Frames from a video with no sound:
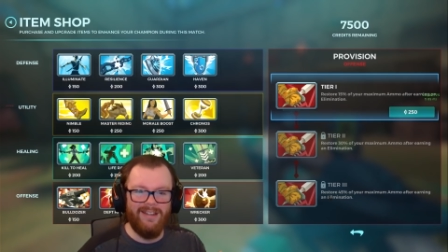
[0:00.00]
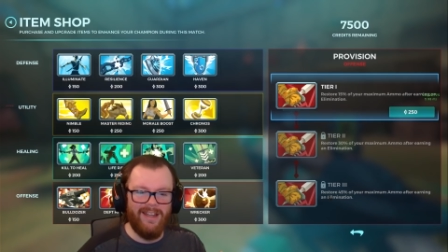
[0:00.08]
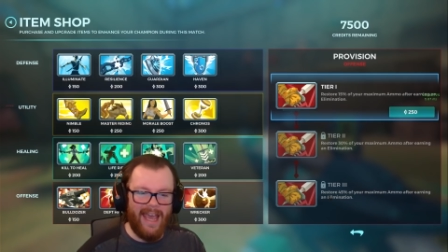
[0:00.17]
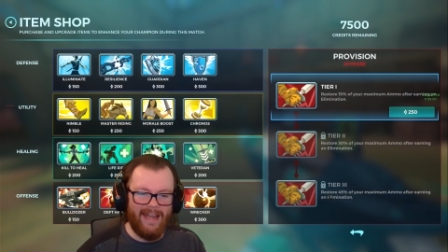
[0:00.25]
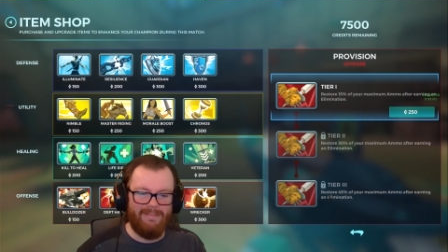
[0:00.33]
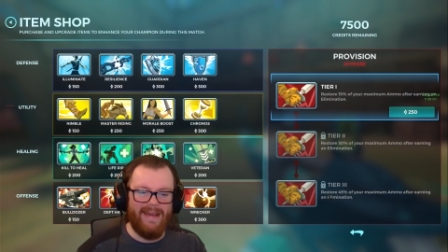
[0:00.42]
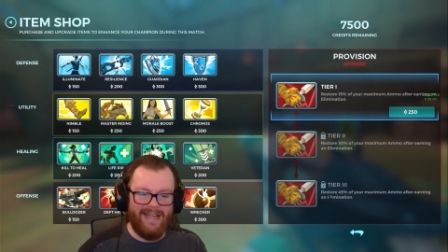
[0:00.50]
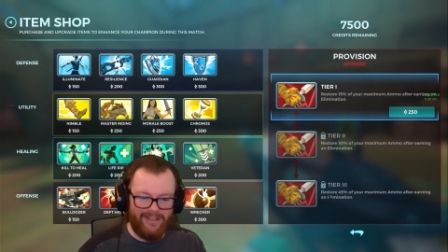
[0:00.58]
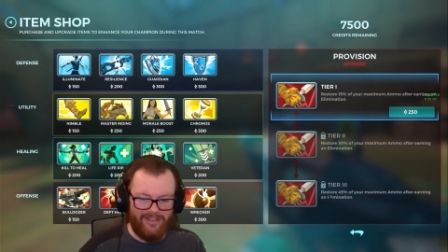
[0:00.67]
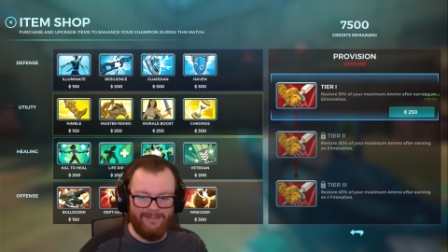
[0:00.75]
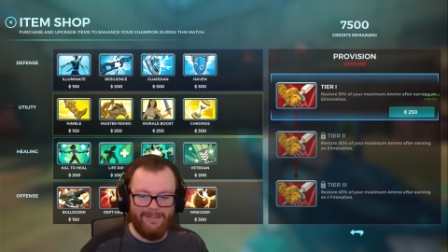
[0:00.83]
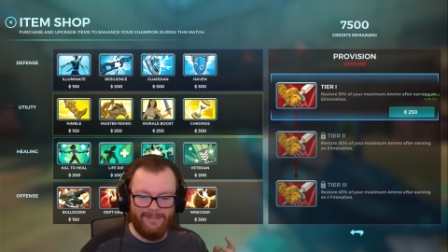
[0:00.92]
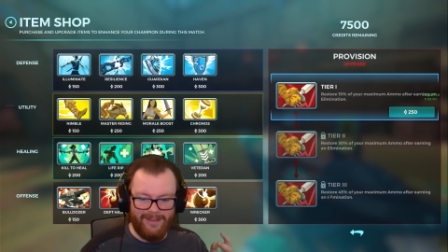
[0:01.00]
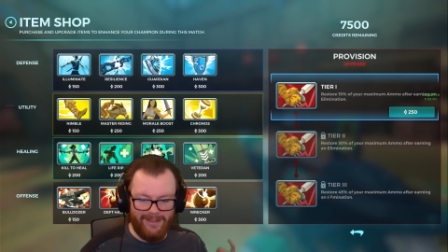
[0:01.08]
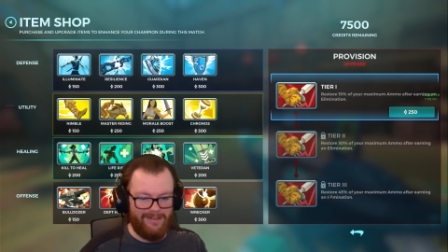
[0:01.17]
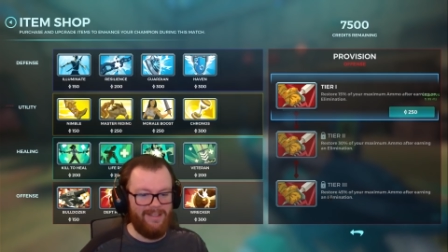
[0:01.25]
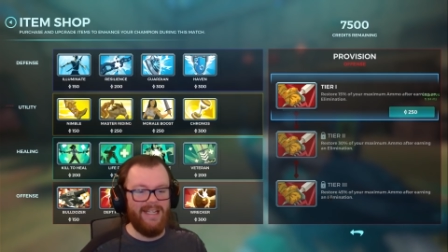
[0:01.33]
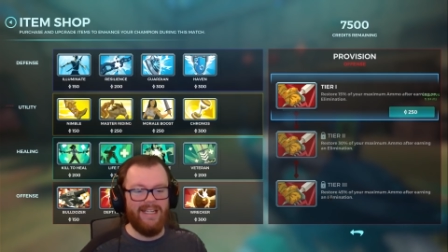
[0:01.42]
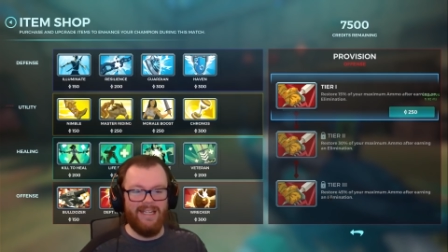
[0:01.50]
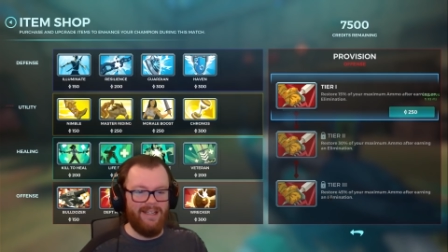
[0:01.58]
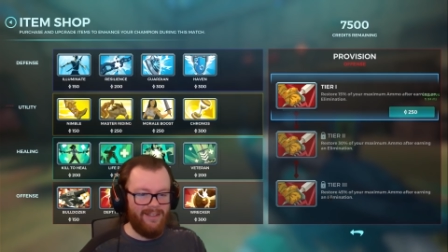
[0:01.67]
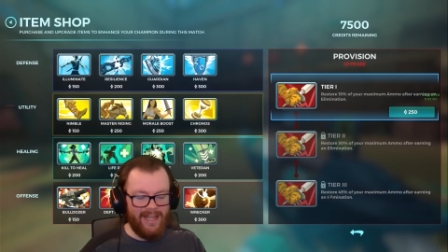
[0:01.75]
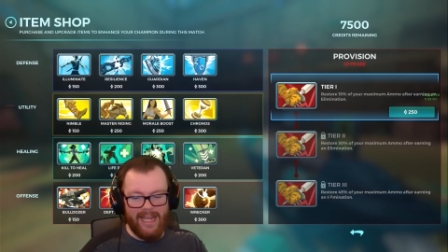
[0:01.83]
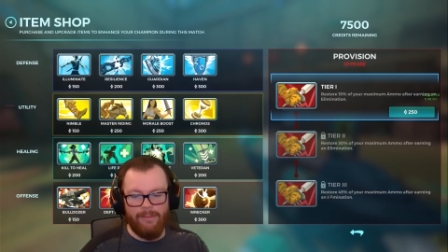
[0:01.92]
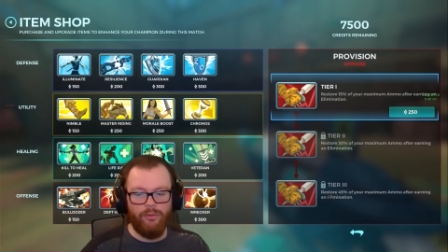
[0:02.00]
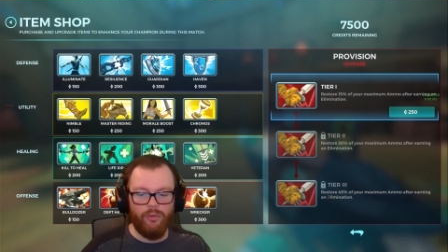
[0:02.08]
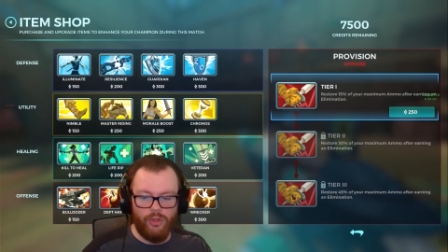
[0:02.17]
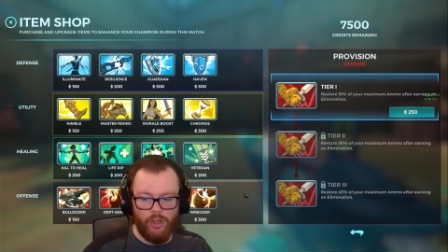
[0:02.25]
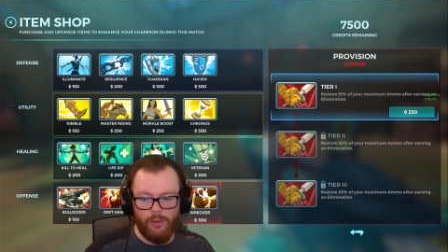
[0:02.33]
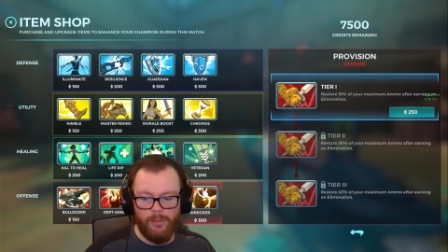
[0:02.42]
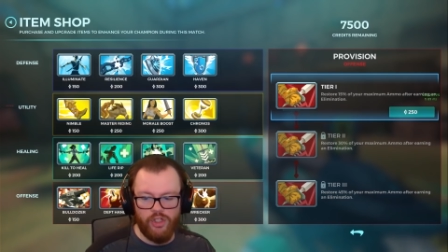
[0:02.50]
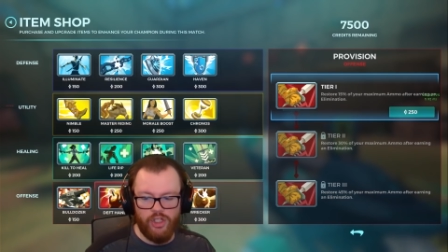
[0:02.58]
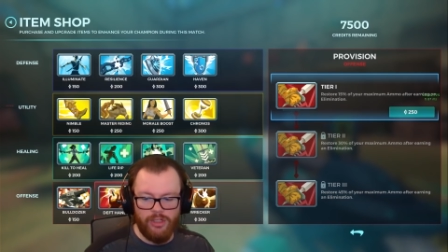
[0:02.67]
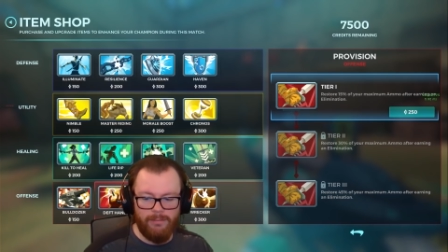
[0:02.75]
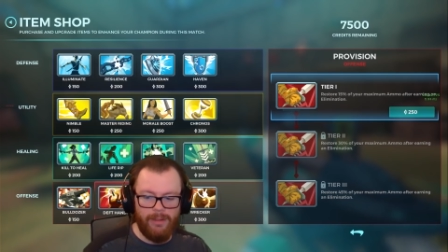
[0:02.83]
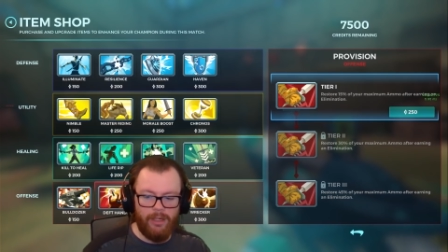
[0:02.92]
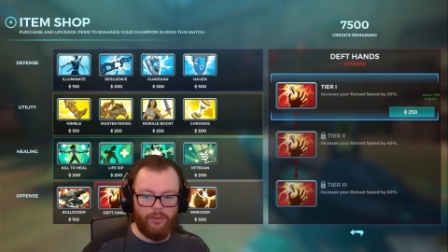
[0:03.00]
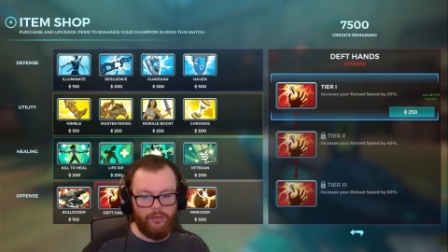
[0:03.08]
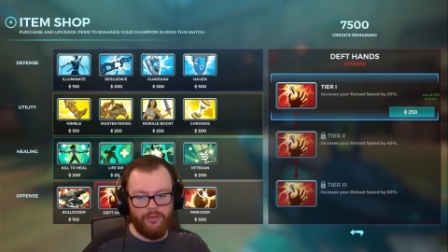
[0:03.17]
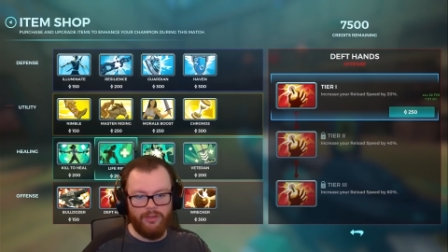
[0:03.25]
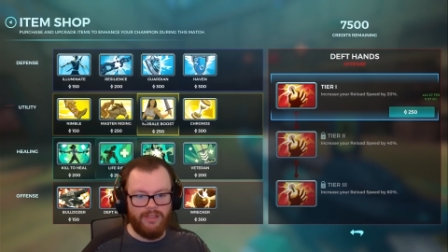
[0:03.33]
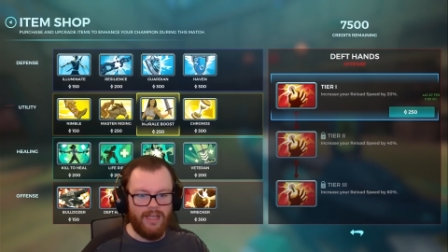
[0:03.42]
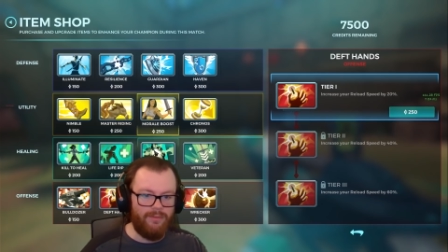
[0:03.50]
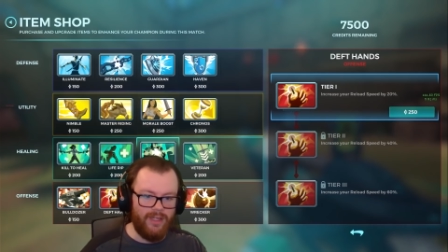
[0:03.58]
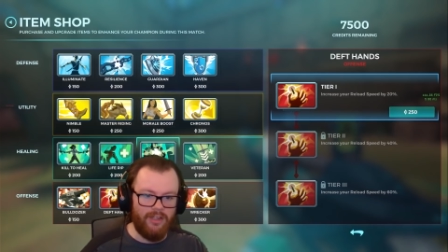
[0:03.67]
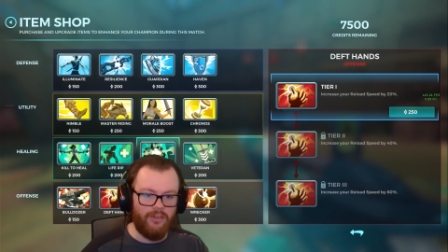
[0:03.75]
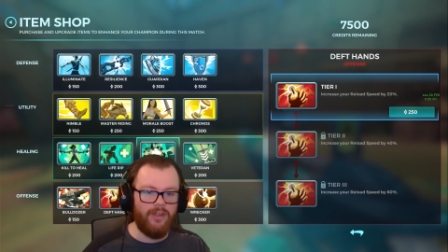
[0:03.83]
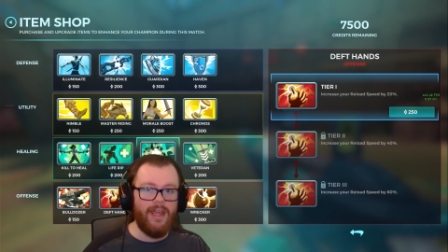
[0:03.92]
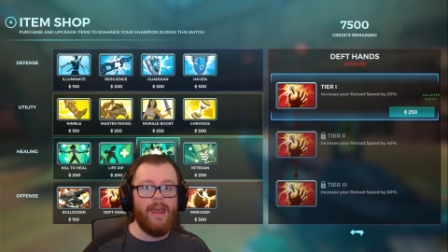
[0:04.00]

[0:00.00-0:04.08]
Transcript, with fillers: at maximum tier. It's absolute garbage in comparison to Deft Hands.